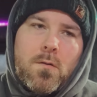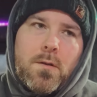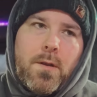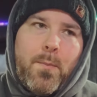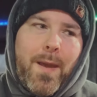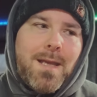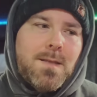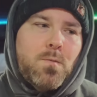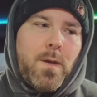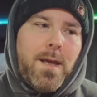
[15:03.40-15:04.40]
the
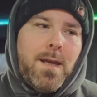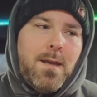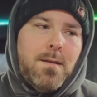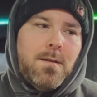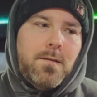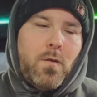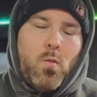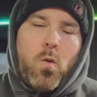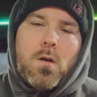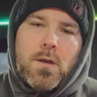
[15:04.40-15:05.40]
best way to
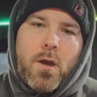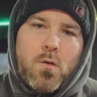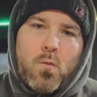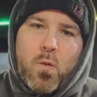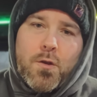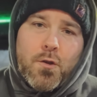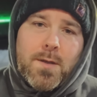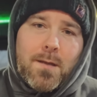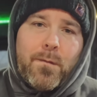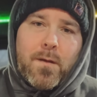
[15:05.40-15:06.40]
work out what you
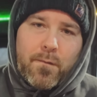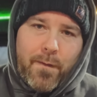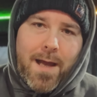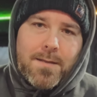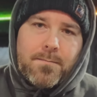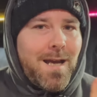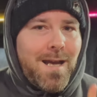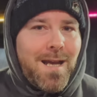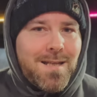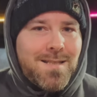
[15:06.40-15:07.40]
need for your van
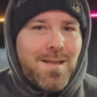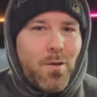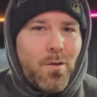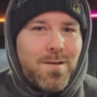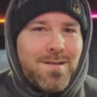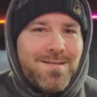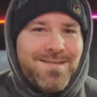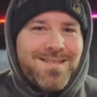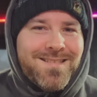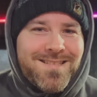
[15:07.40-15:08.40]
is to go out in it
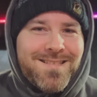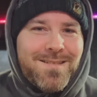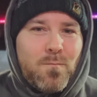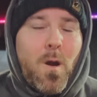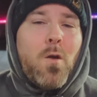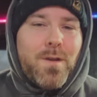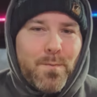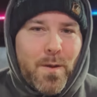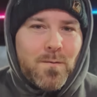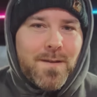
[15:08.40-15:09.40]
while you're
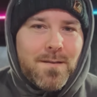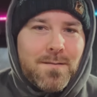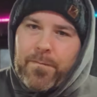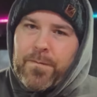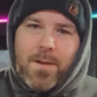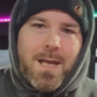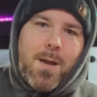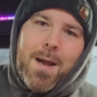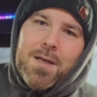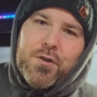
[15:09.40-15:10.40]
building it. Fling a
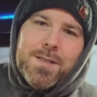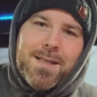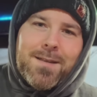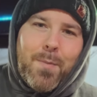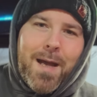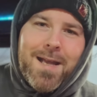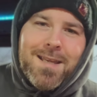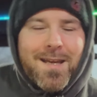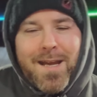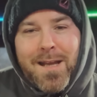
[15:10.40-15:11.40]
mattress in the
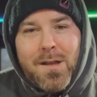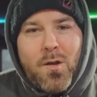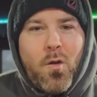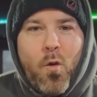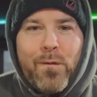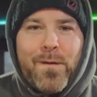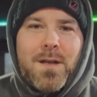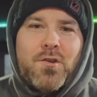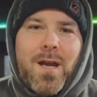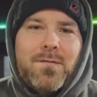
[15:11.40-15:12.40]
back and go for a
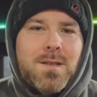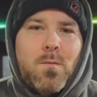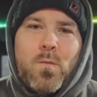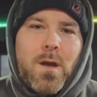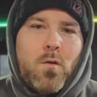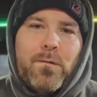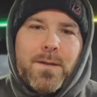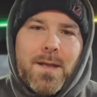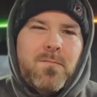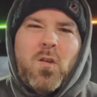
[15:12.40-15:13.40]
drive somewhere
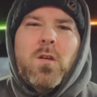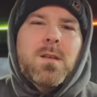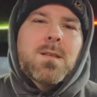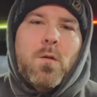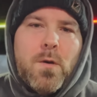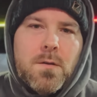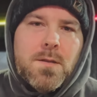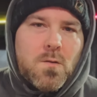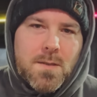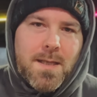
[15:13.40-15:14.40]
overnight. Do it in the summer
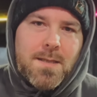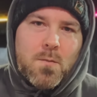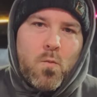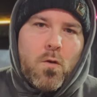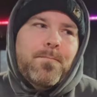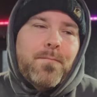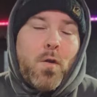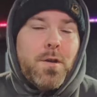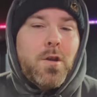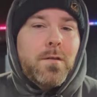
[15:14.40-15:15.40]
so it's nice and warm, or
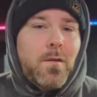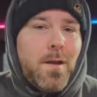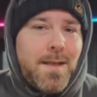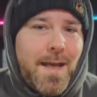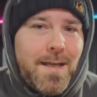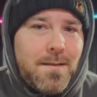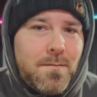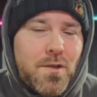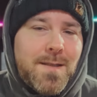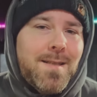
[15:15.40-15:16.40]
you could do it at night
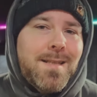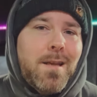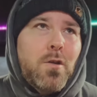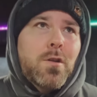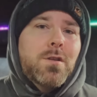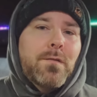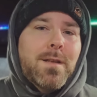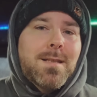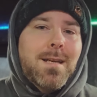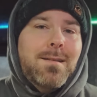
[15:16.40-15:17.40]
just to see how good you've
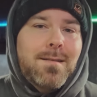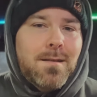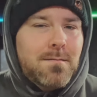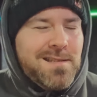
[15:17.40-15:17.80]
insulated it.